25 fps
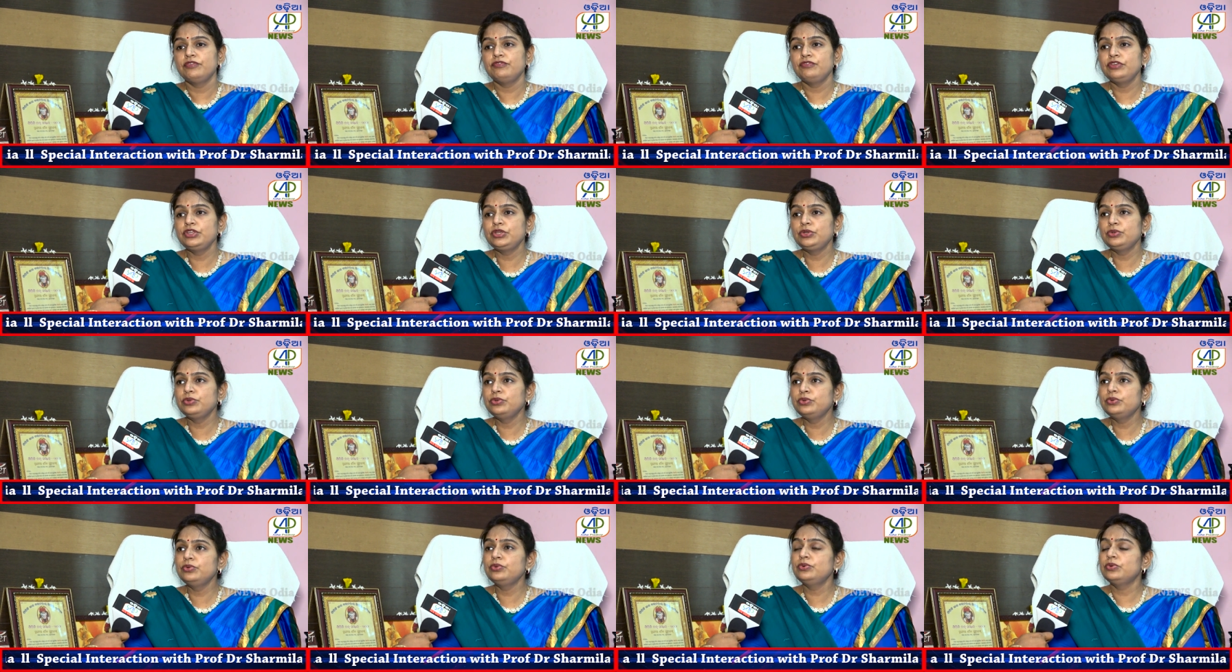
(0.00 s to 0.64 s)
We
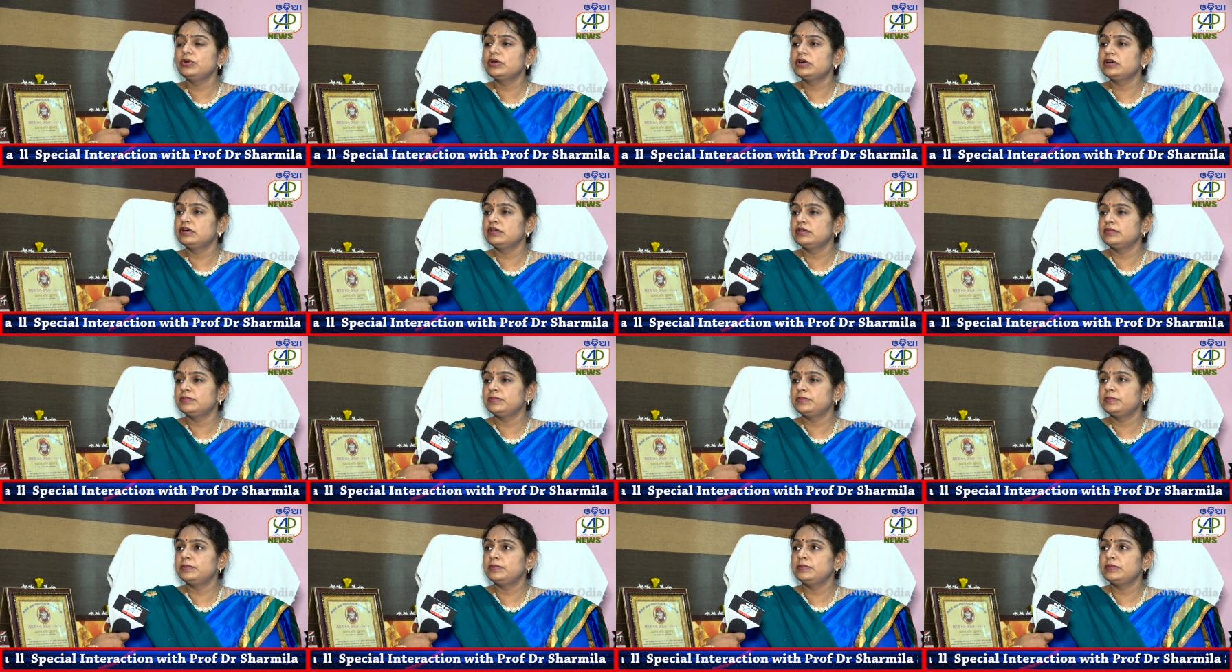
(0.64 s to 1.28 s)
do
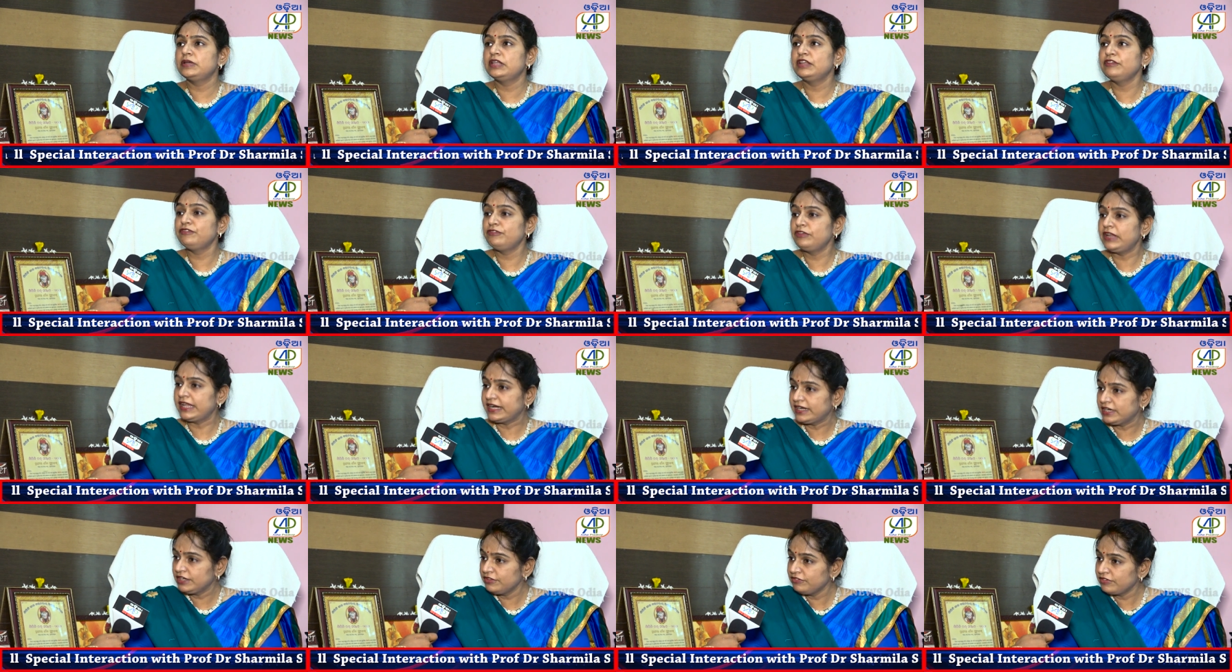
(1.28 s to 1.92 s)

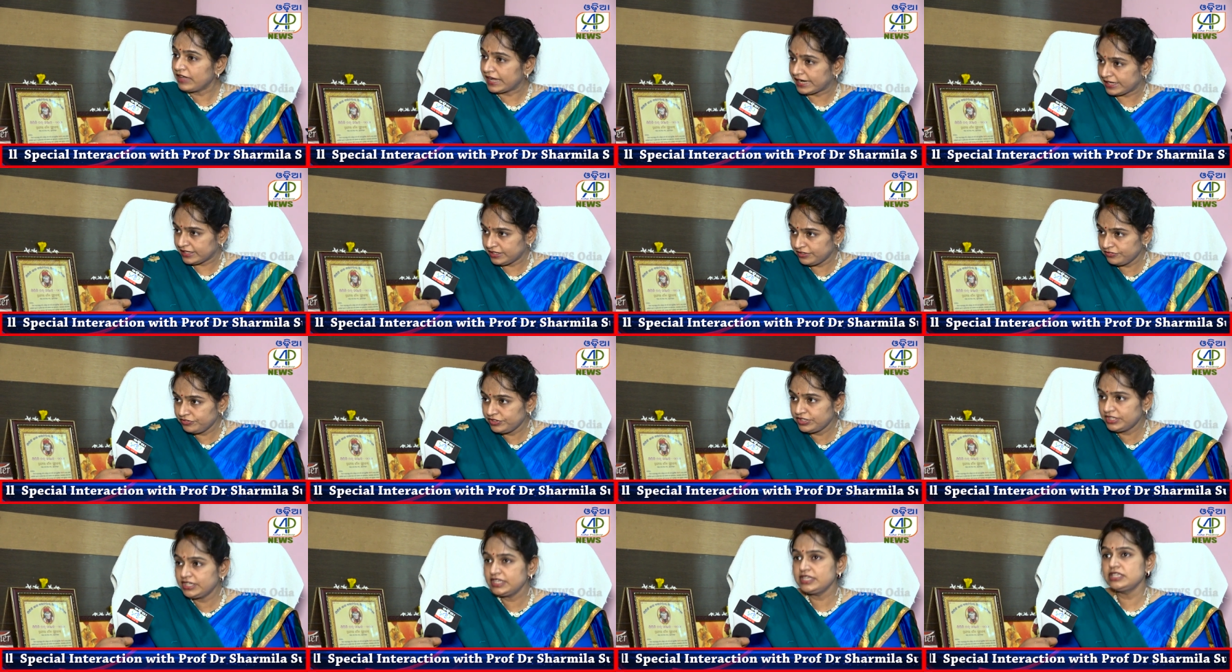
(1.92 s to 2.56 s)
reflective
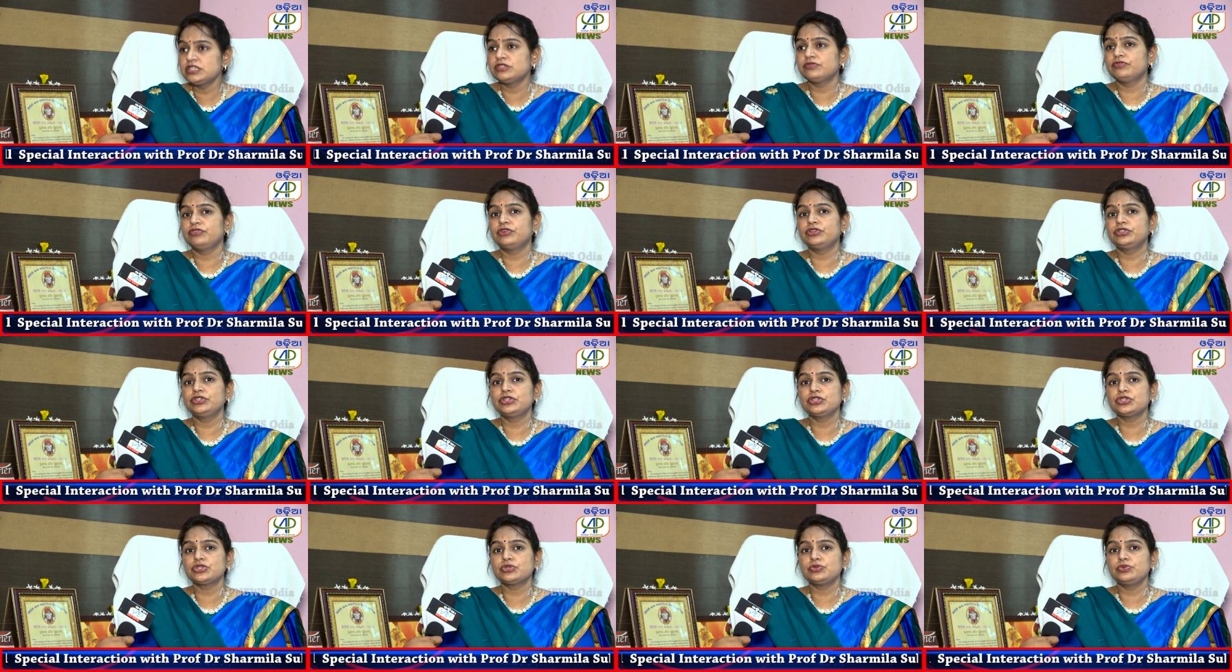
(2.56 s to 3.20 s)
activities
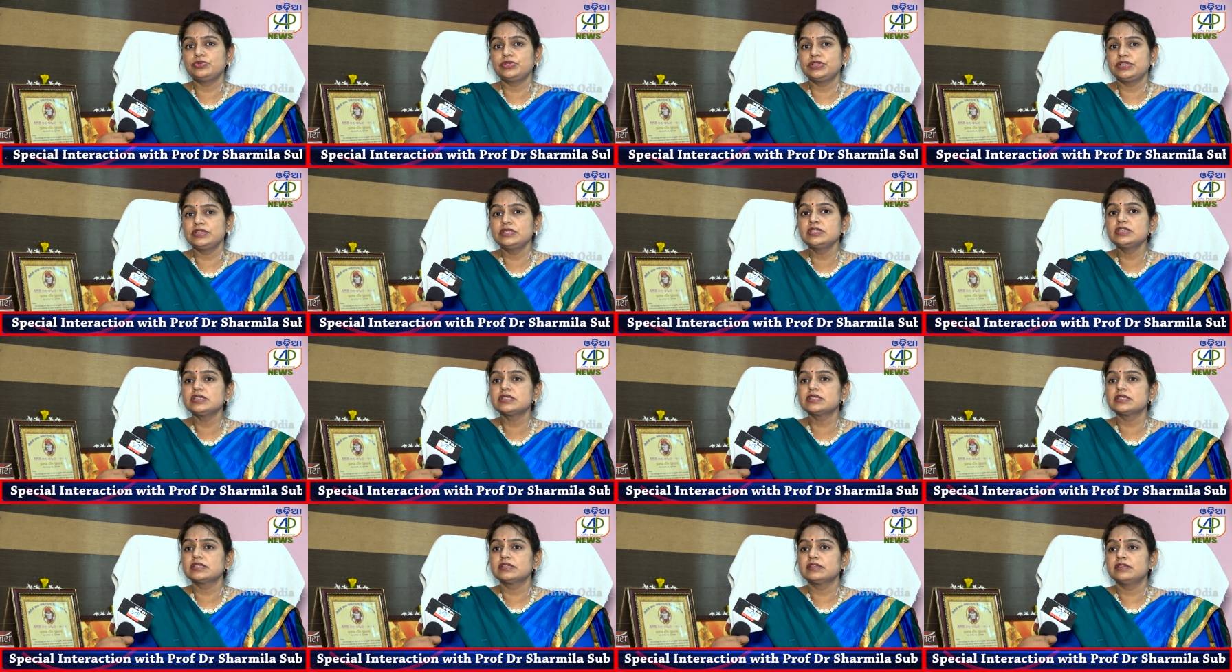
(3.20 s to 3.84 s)
for the
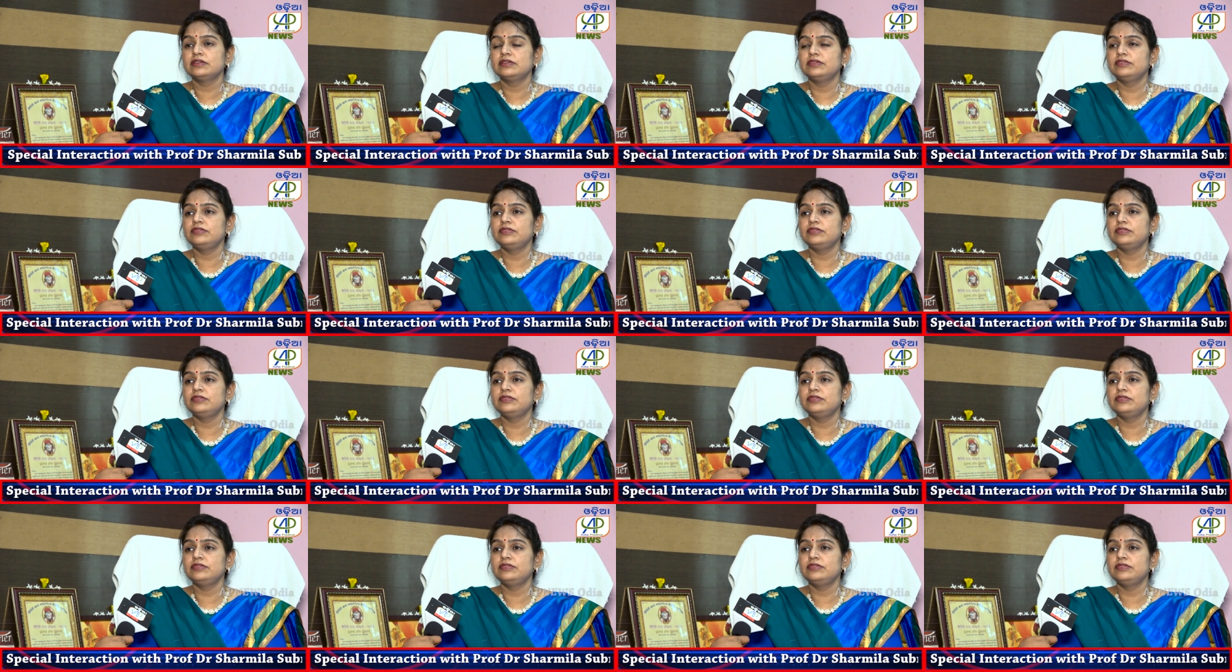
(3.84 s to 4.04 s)
students.